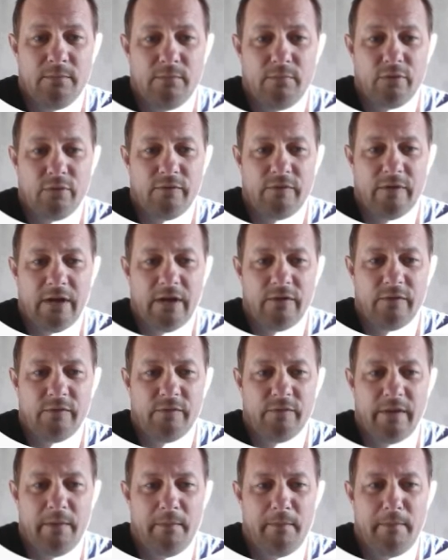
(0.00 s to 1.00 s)
Brooks asked
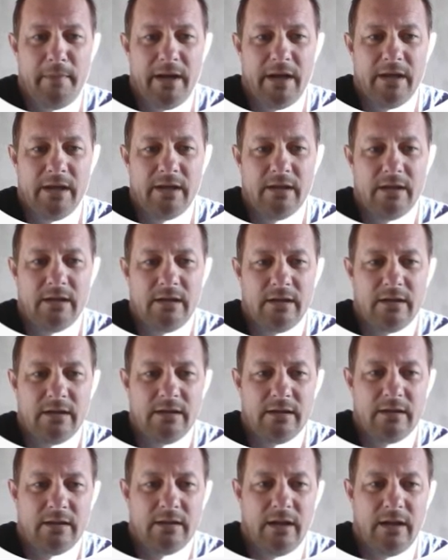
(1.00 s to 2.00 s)
for the maggot
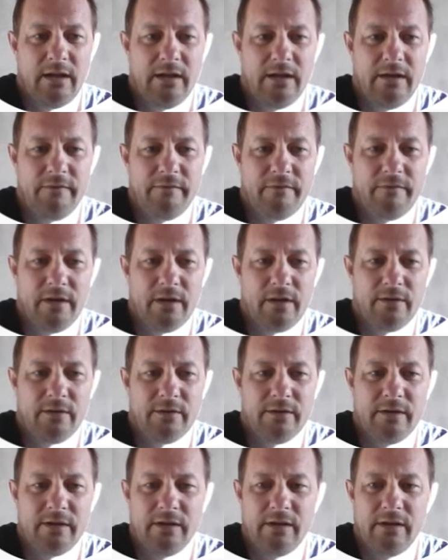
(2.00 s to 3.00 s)
Andy
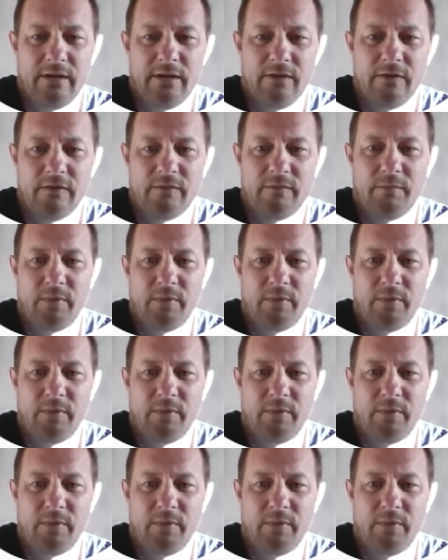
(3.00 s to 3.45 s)
found in his